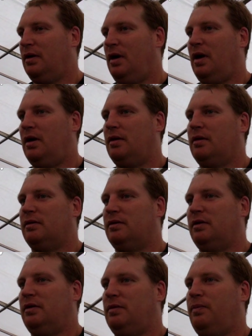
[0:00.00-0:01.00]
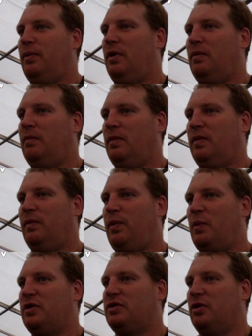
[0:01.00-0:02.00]
Uh,
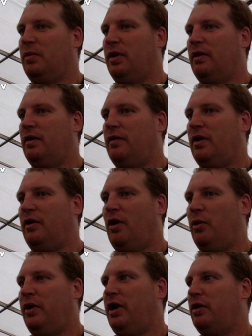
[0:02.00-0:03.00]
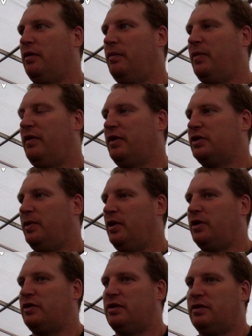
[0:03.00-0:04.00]
probably just a little bit of an older head, a bit of
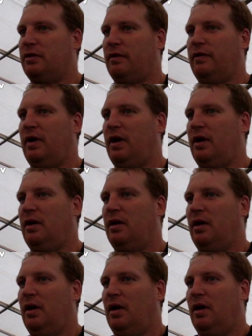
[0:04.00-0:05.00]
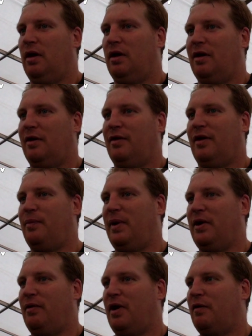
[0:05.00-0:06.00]
experience of. Uh, I've
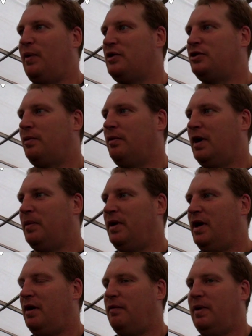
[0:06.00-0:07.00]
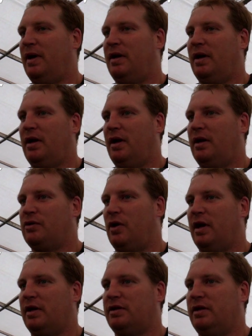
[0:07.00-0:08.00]
been around, I've played Super Rugby now, I've played uh, at
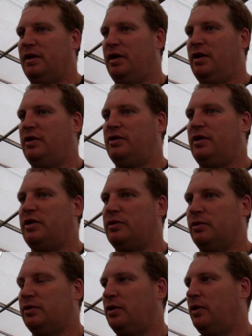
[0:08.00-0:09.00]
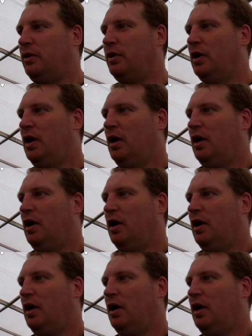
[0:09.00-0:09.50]
Tigers and, and International, so